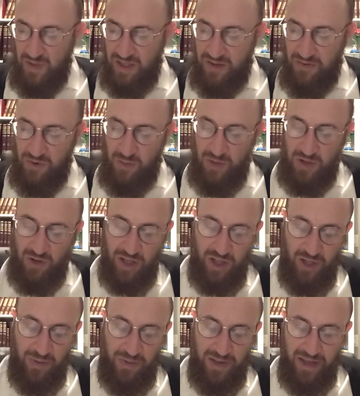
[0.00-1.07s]
few
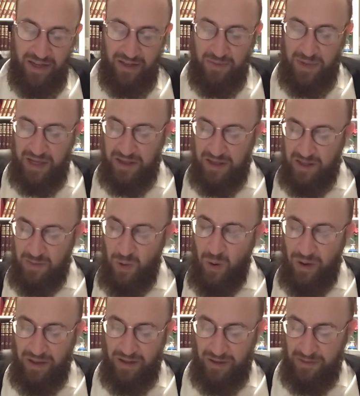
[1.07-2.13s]
midrashim that make this
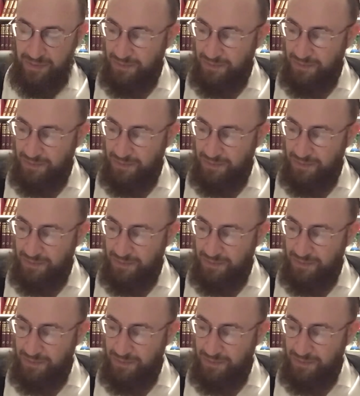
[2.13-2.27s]
point.